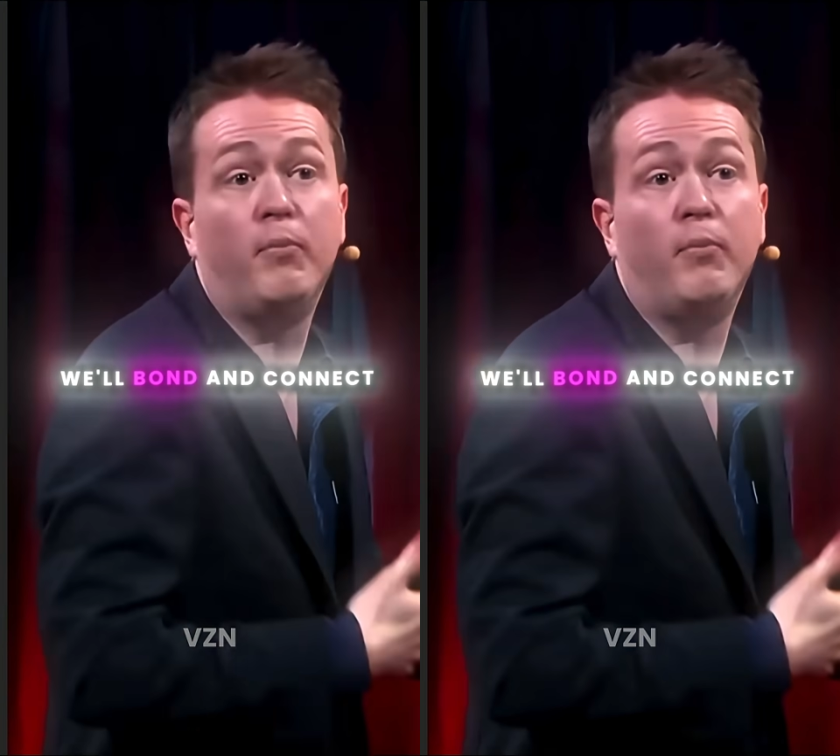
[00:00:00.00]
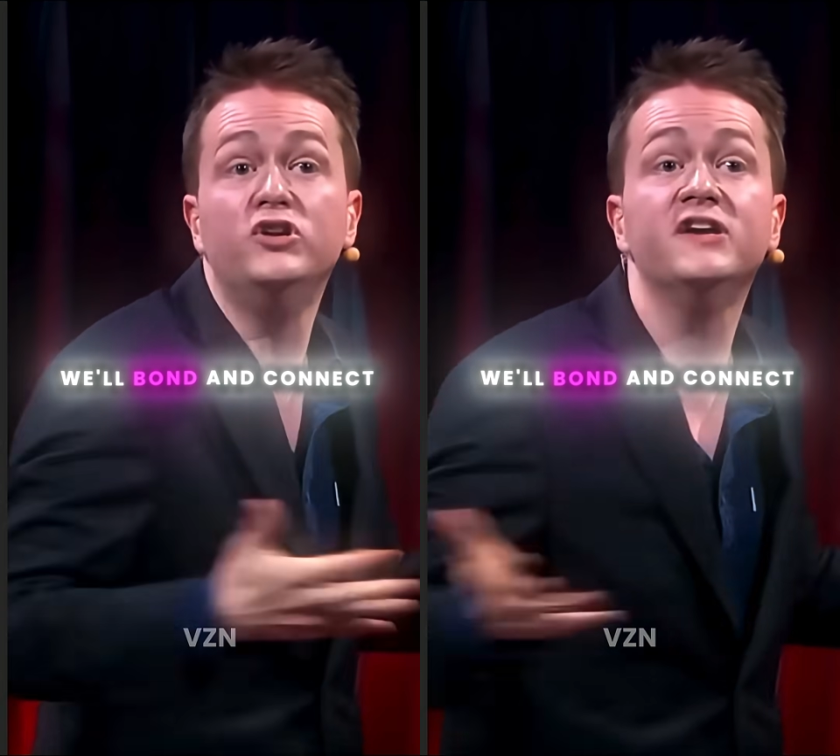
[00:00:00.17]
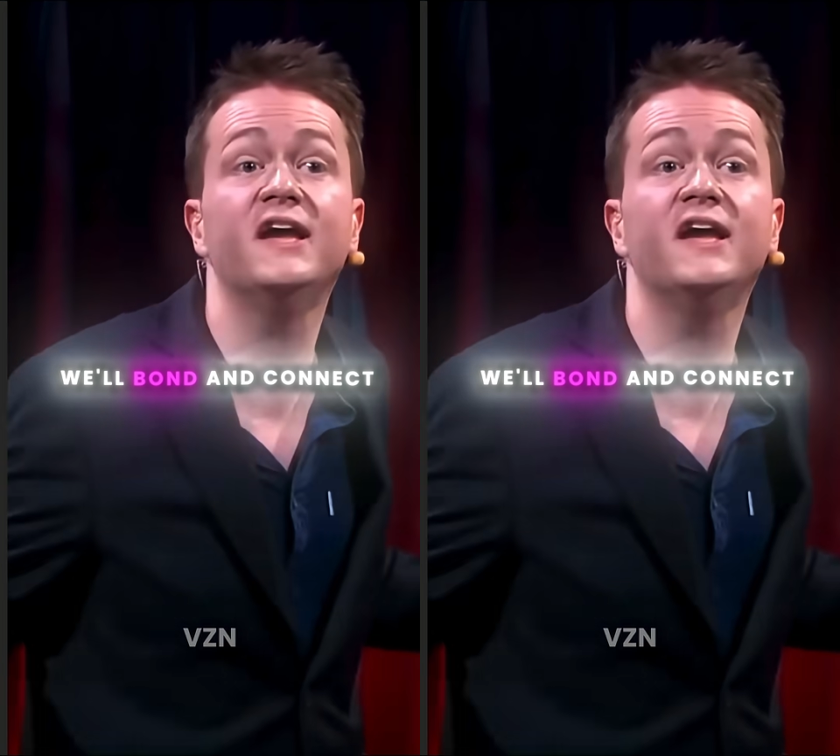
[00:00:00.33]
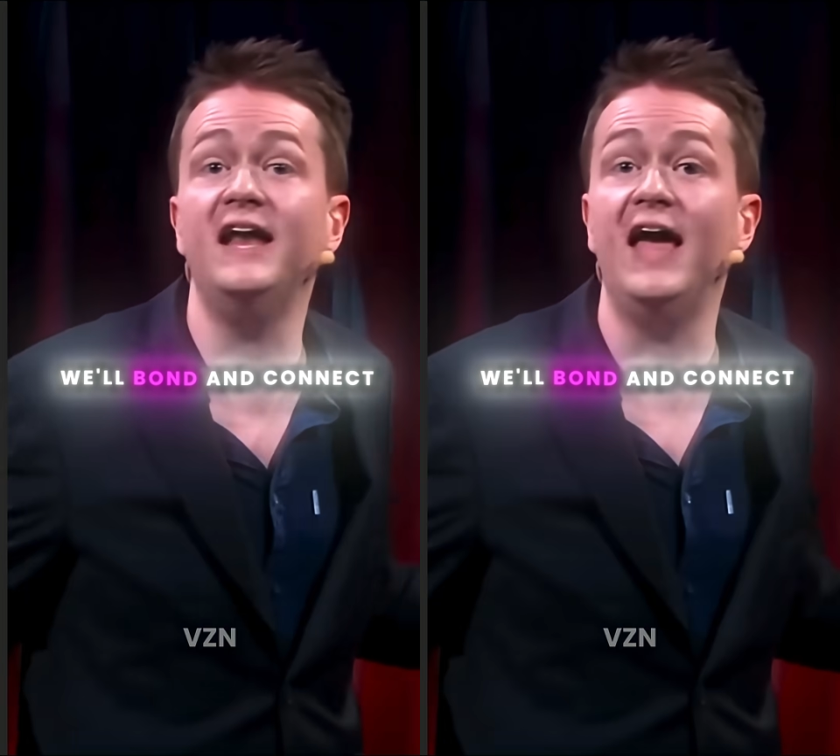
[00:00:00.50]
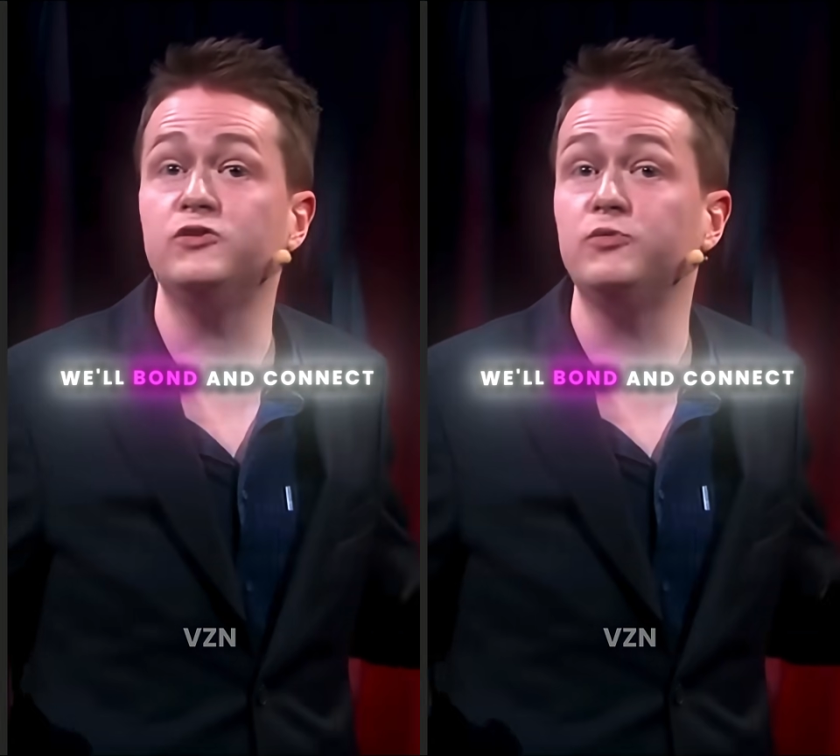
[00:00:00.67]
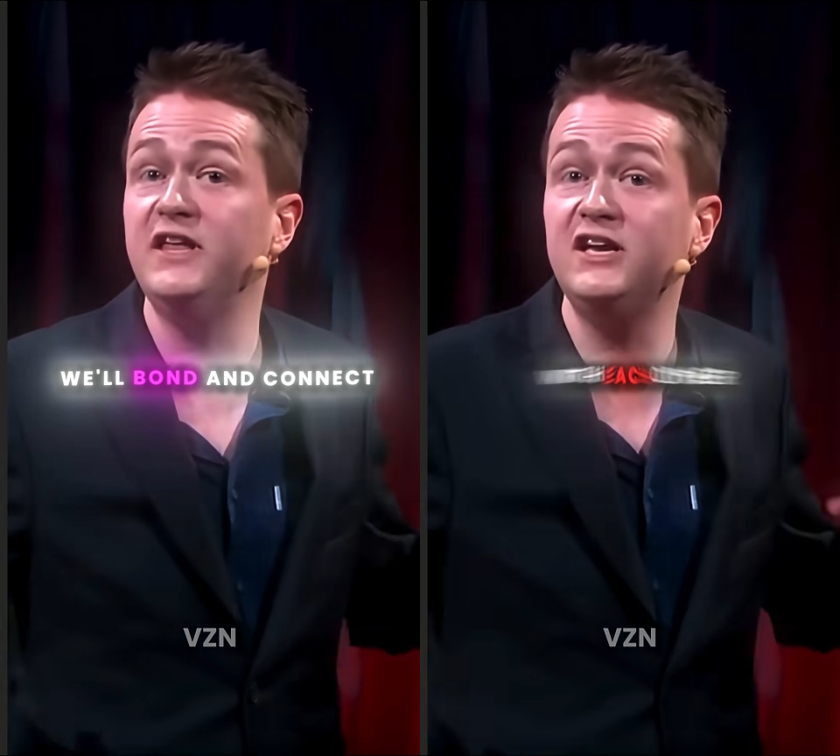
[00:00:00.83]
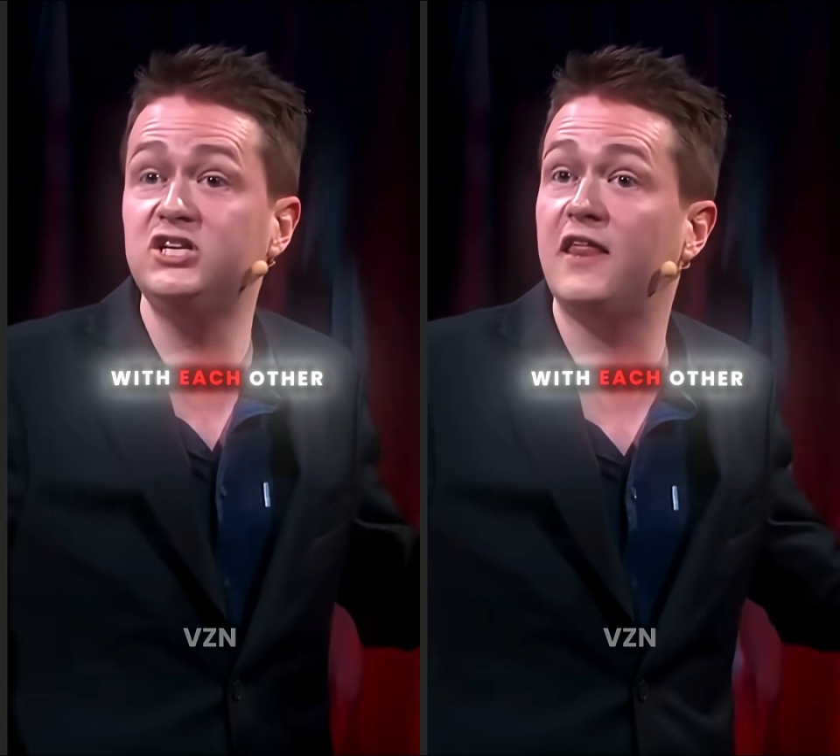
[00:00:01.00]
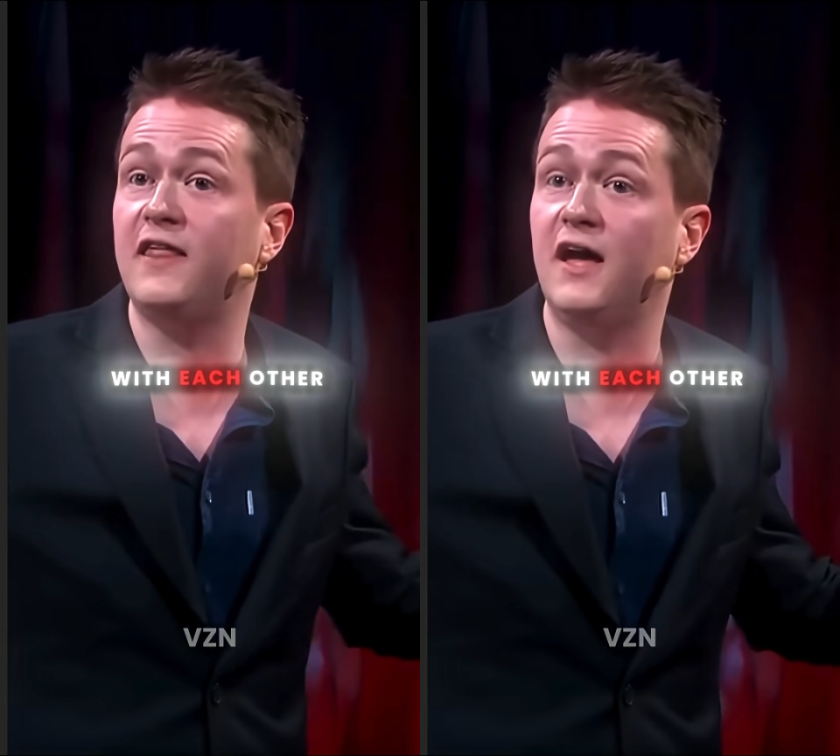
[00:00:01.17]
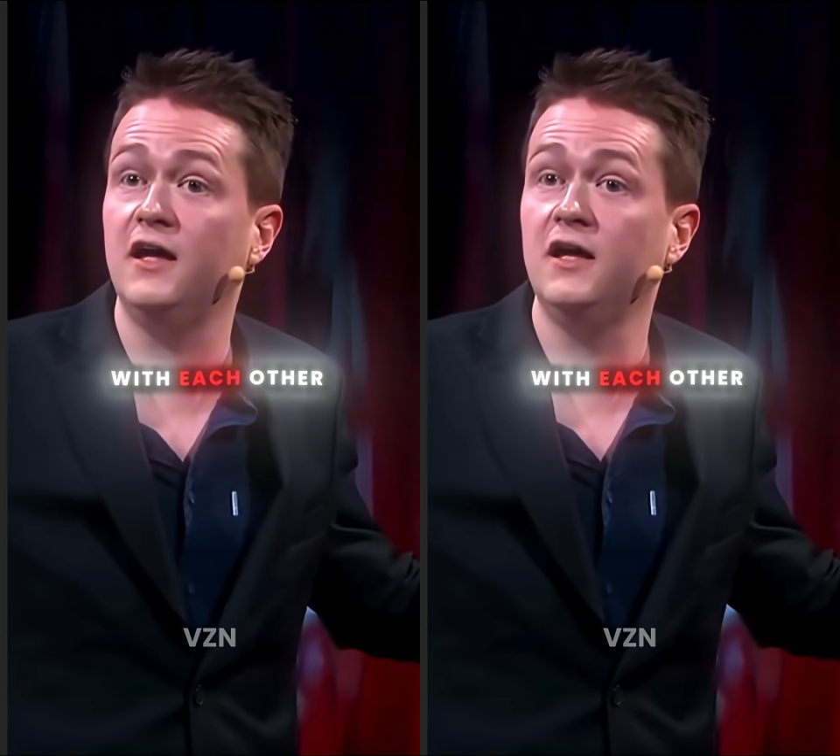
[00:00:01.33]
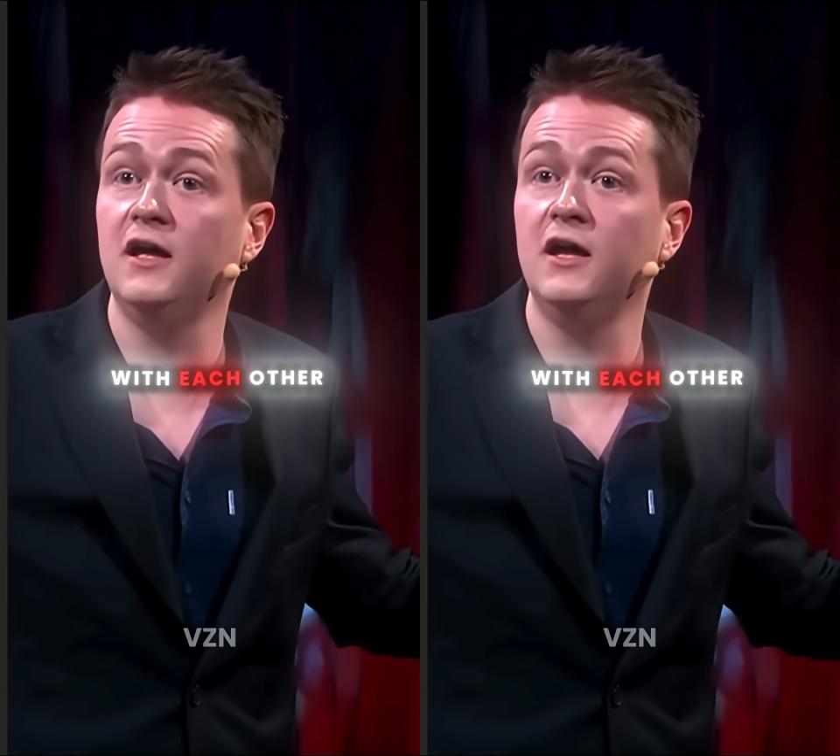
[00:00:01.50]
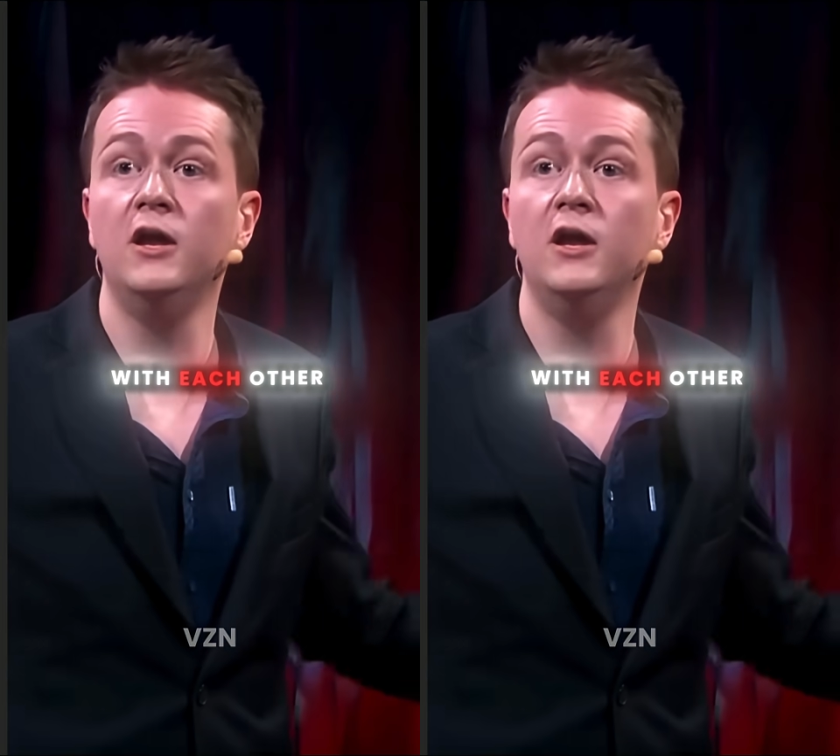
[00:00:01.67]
bond and connect with each other.